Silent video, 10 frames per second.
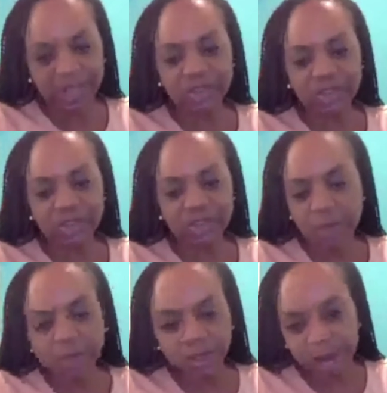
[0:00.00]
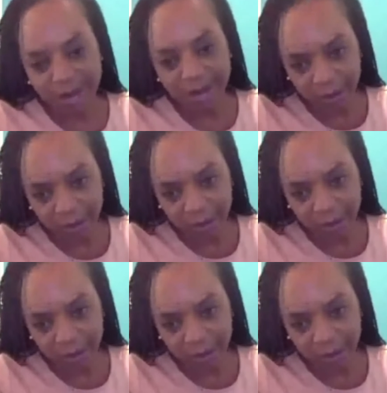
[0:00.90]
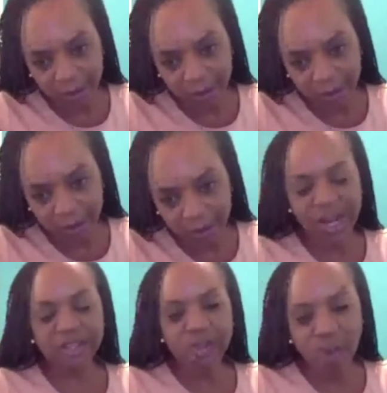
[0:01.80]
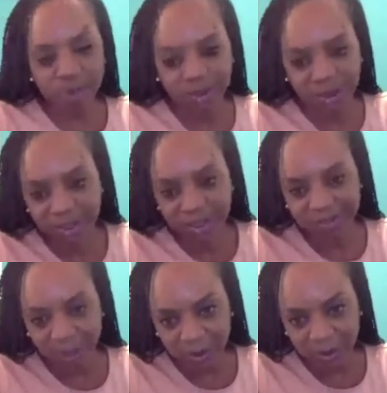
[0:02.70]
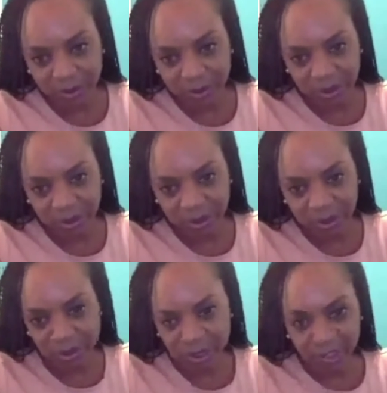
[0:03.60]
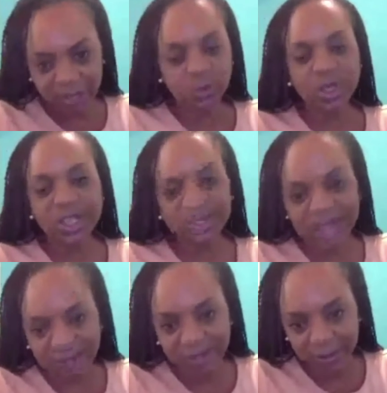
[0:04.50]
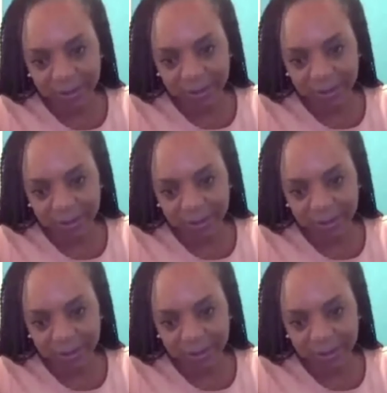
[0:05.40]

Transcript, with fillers: by a drunk driver on October the 31st, 2011.